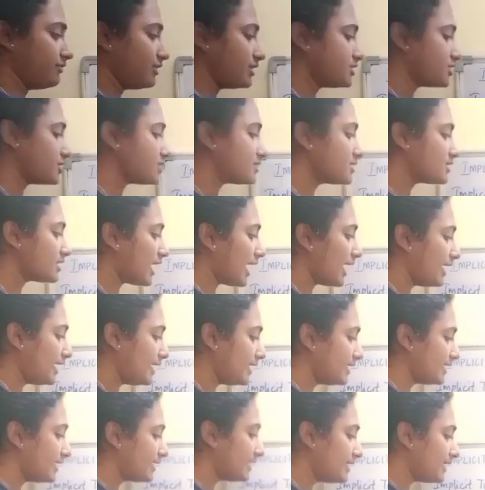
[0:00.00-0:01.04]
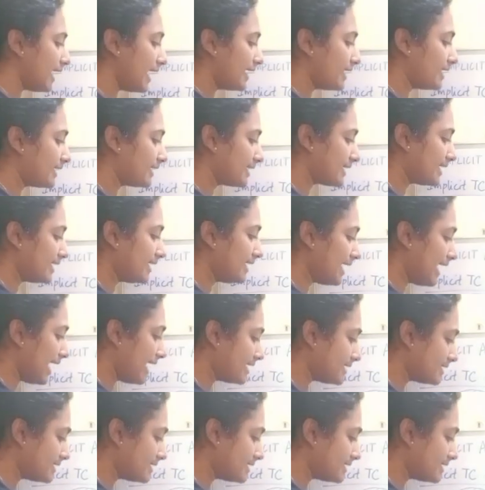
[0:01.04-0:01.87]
We are just writing it directly